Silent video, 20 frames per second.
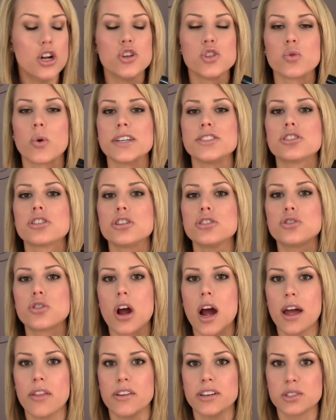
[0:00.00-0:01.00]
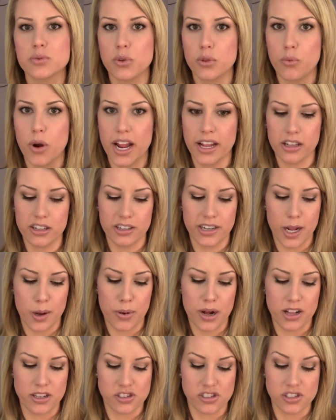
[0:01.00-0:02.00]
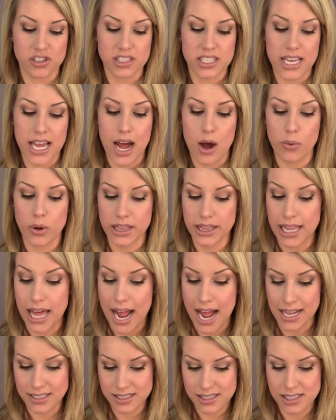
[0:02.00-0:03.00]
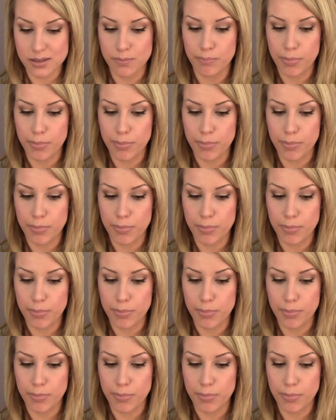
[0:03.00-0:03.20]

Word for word: So I should try this with regular nail polish to see how it lasts.